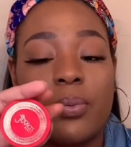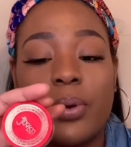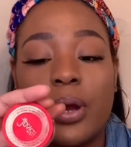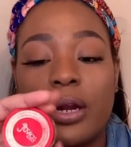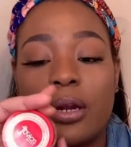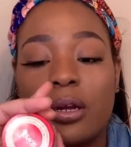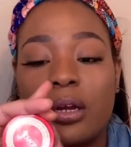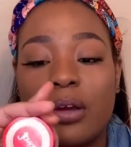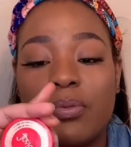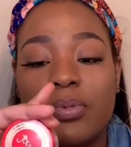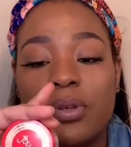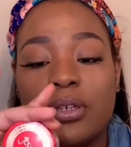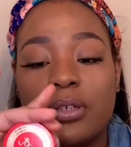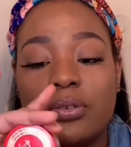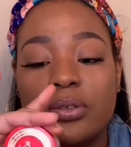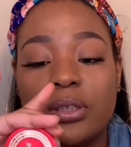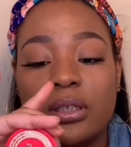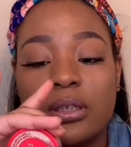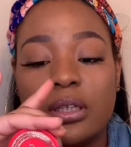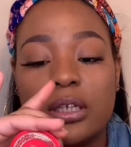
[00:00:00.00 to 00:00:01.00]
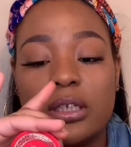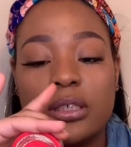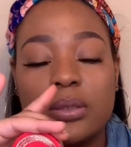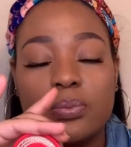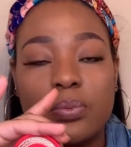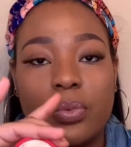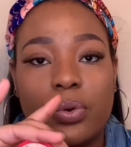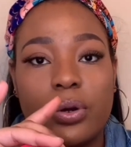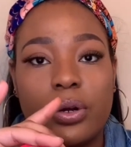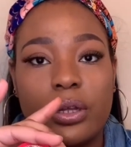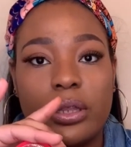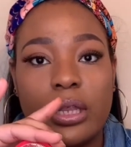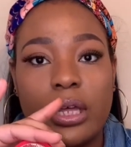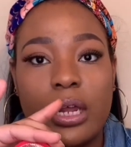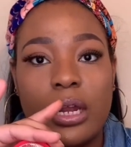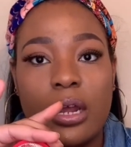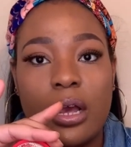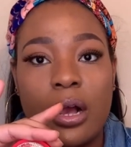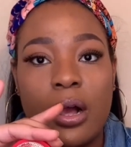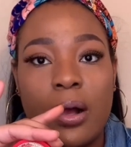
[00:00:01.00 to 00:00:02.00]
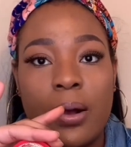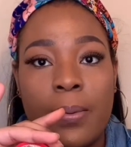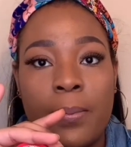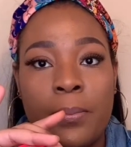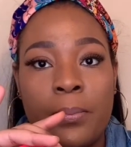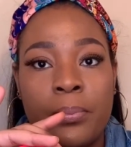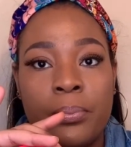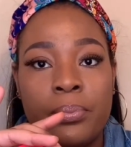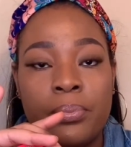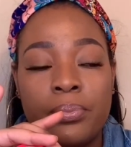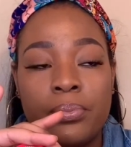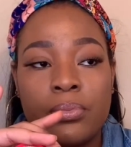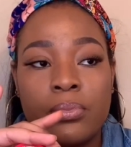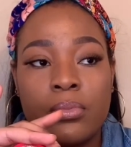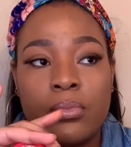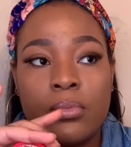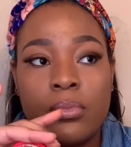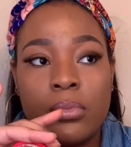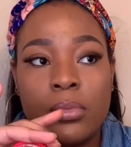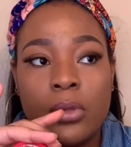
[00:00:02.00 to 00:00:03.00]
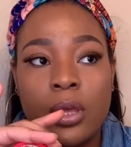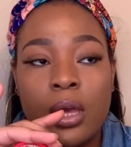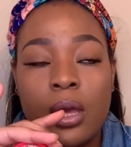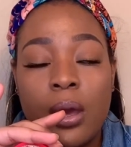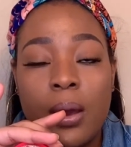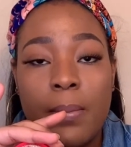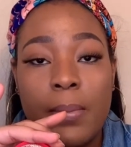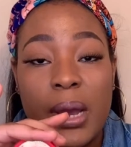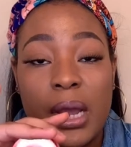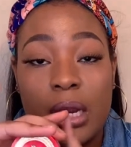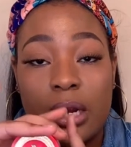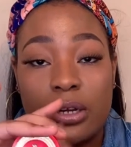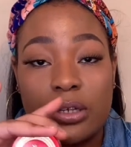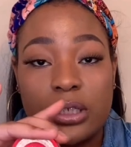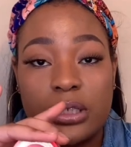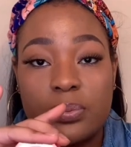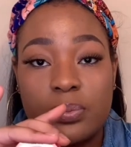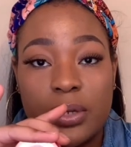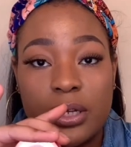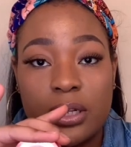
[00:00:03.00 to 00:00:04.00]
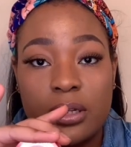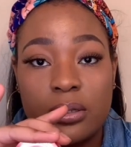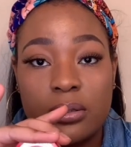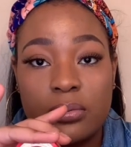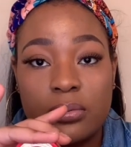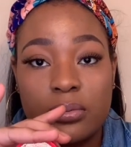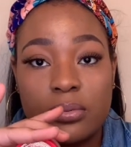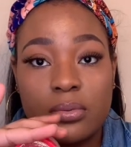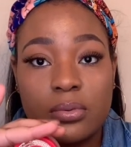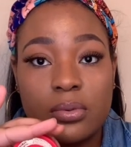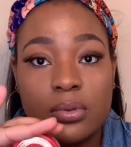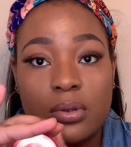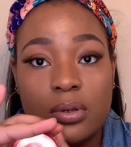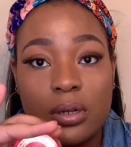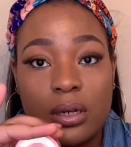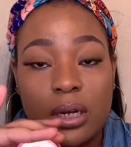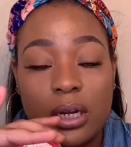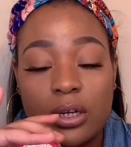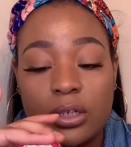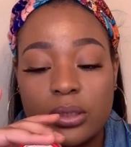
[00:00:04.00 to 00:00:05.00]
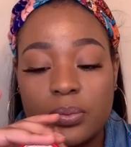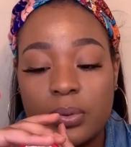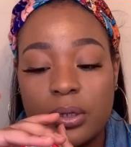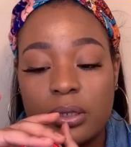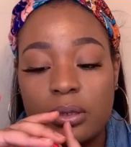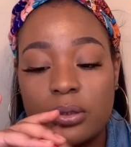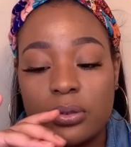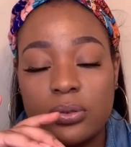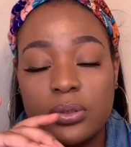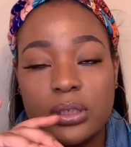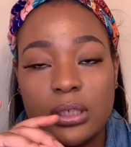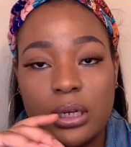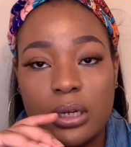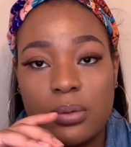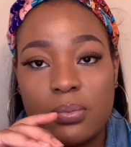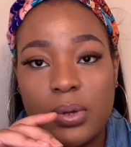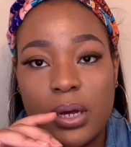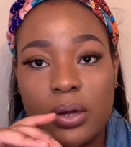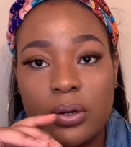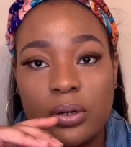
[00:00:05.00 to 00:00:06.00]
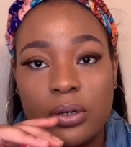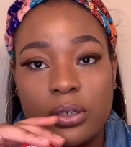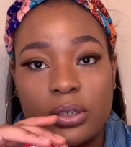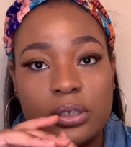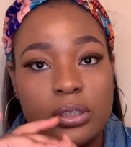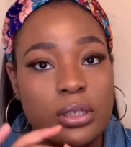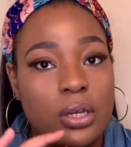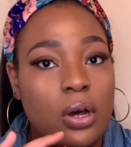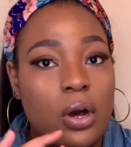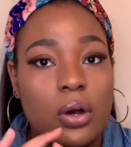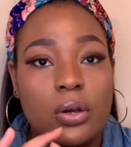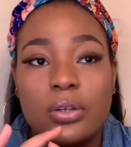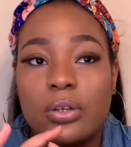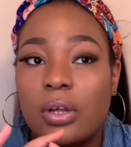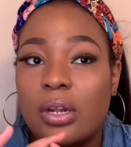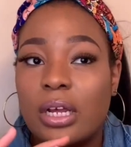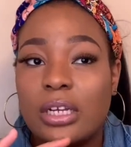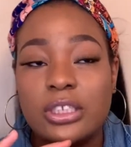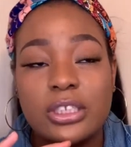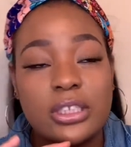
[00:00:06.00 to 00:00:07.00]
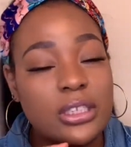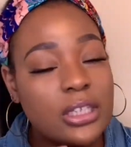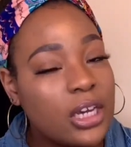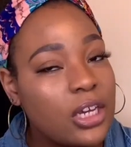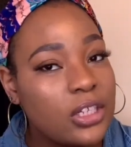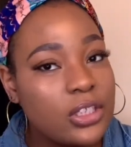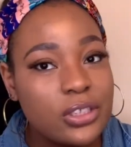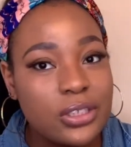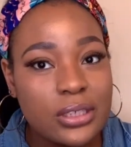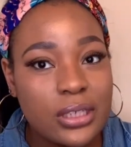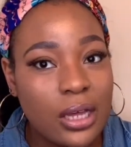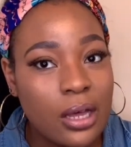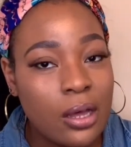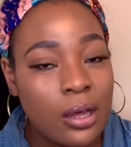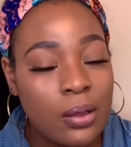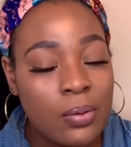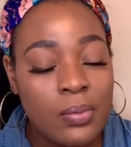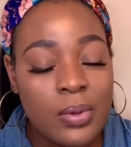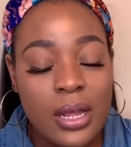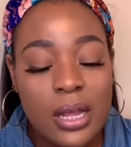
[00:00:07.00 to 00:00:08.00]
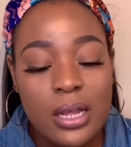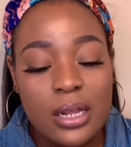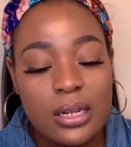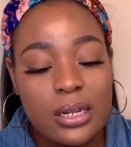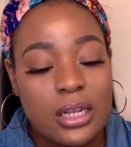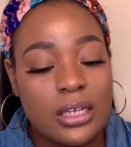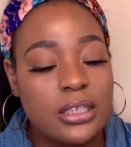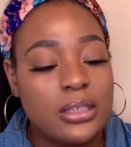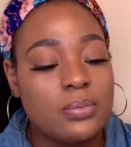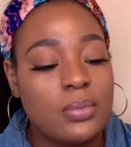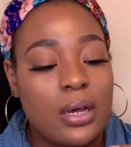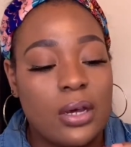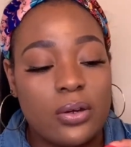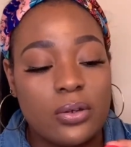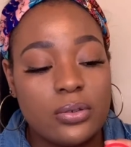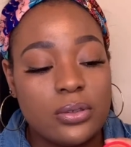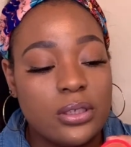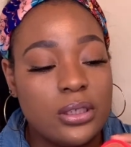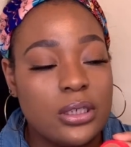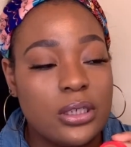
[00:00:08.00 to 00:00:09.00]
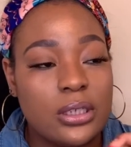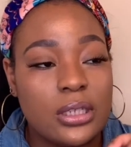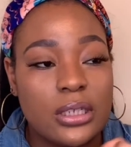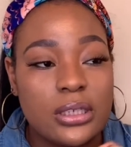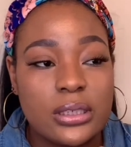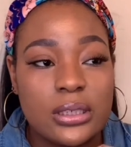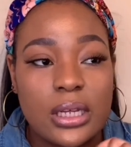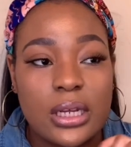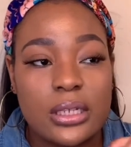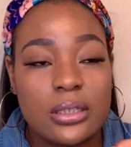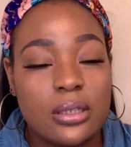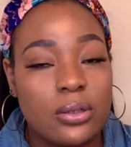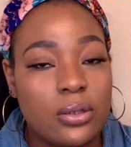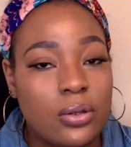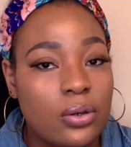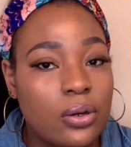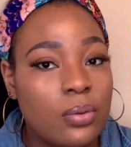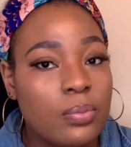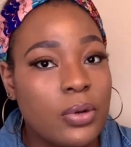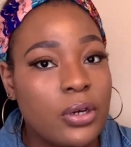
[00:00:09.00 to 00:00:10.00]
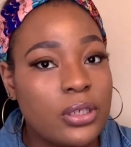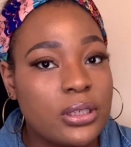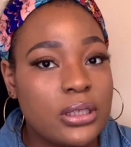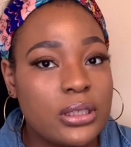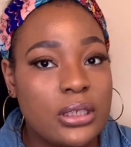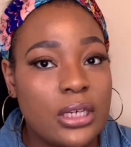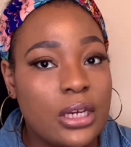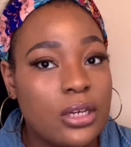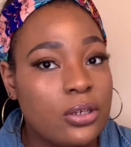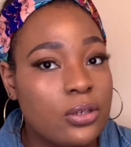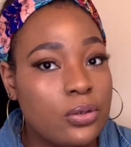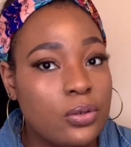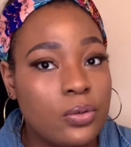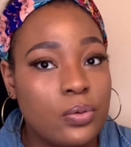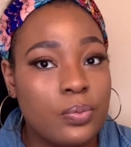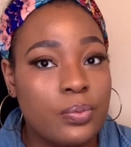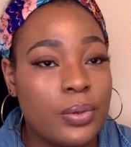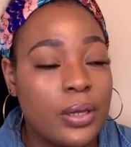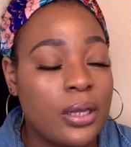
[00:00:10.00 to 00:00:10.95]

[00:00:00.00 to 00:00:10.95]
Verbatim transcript: product. I've been using this more than um, my Airspun, Airspun loose setting powder. So, you know, I should tell you some. That's my OG. That's like the Laura Mercier dupe.